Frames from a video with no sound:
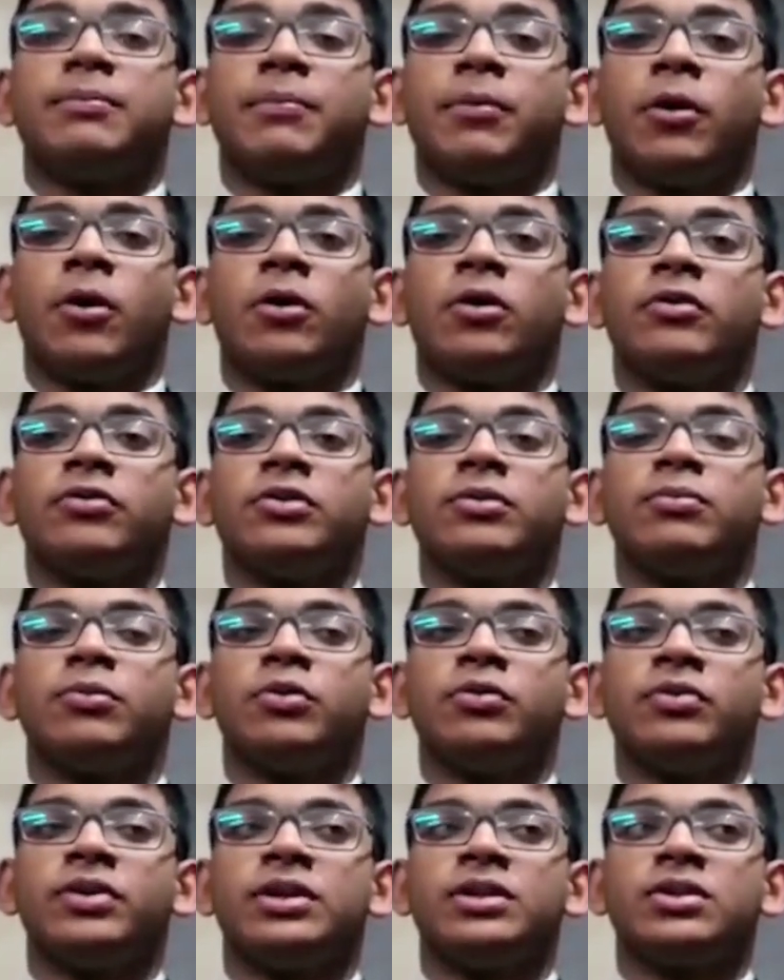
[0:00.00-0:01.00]
The plot
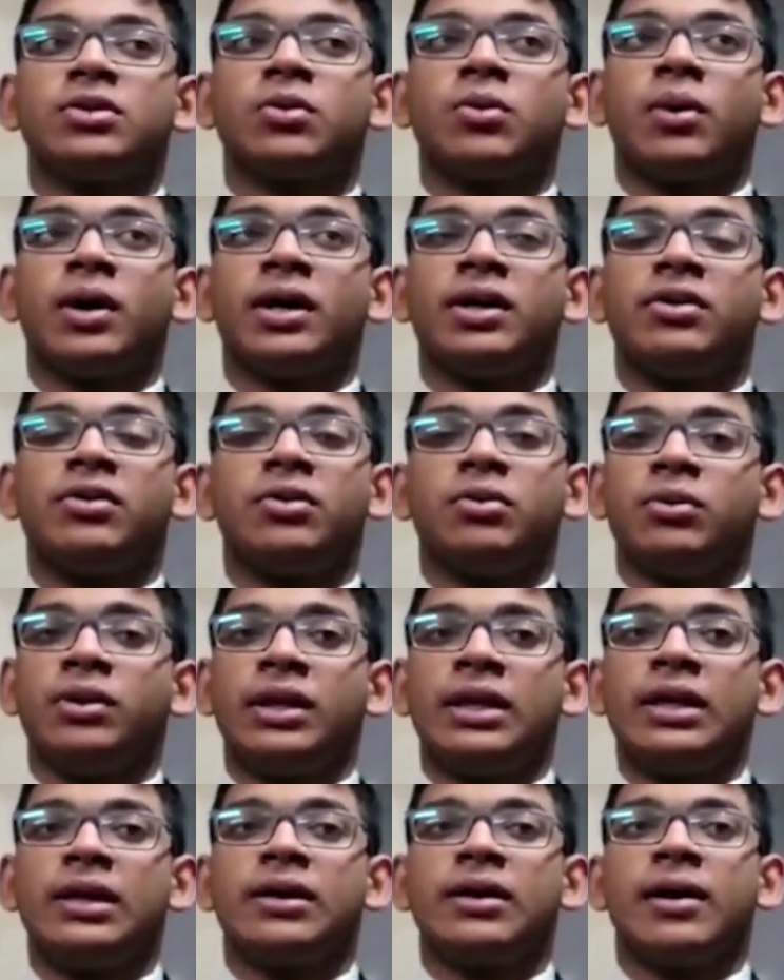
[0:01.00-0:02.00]
of the movie is
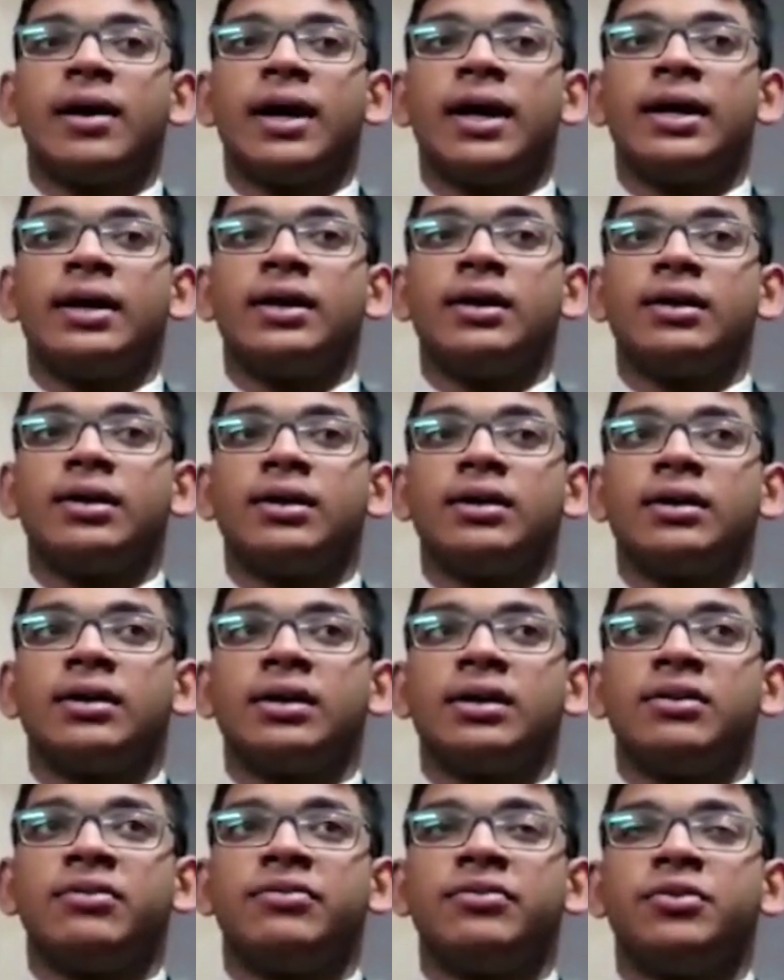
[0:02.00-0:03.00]
quite unique
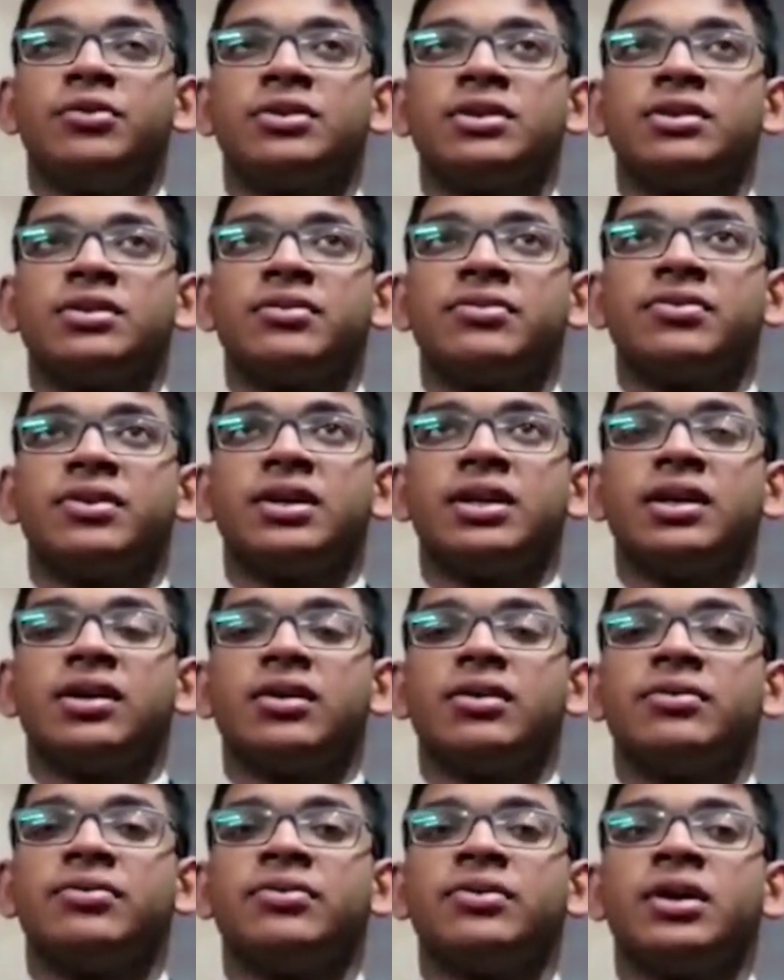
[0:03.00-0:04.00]
and infuses a
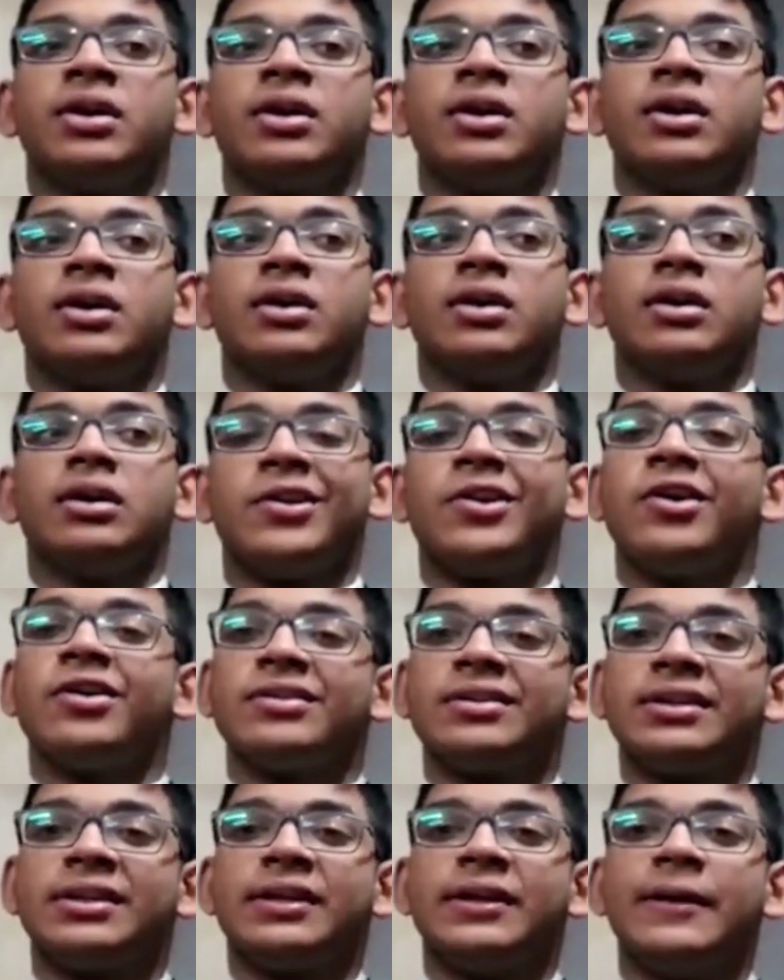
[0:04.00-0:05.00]
feeling of
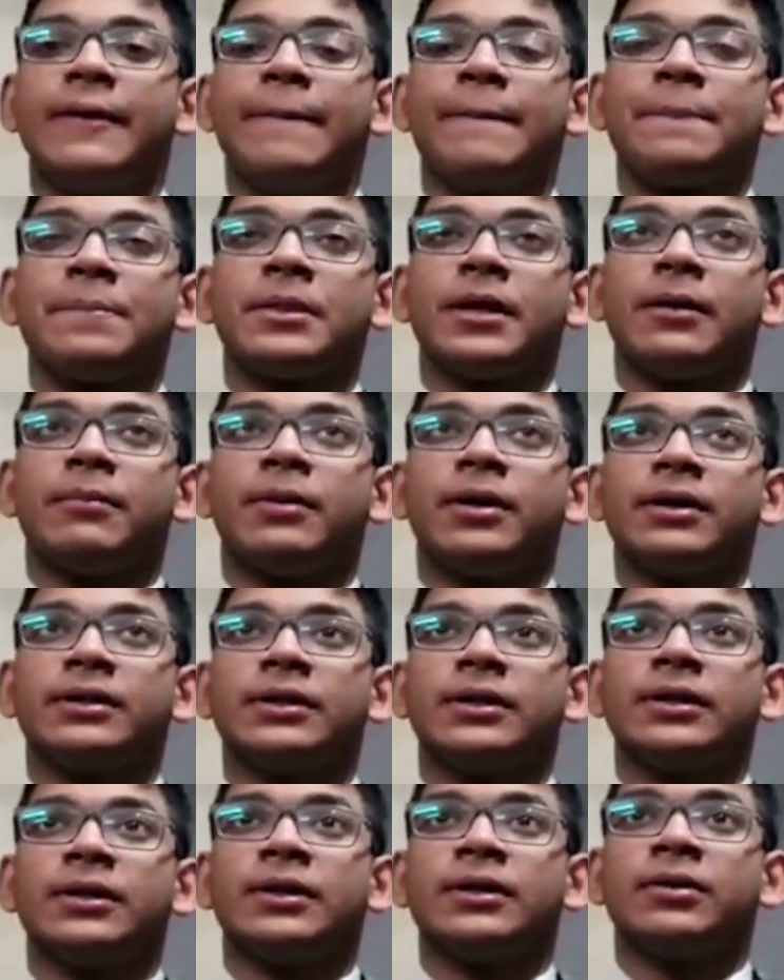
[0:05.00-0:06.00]
curiosity
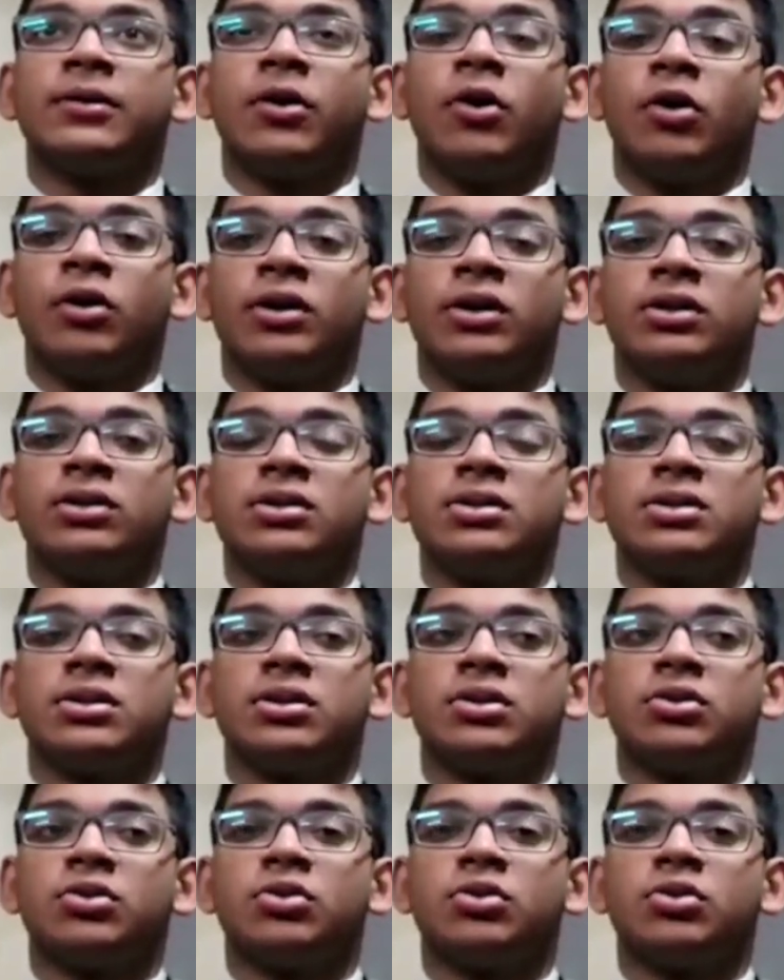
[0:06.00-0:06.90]
among the audience.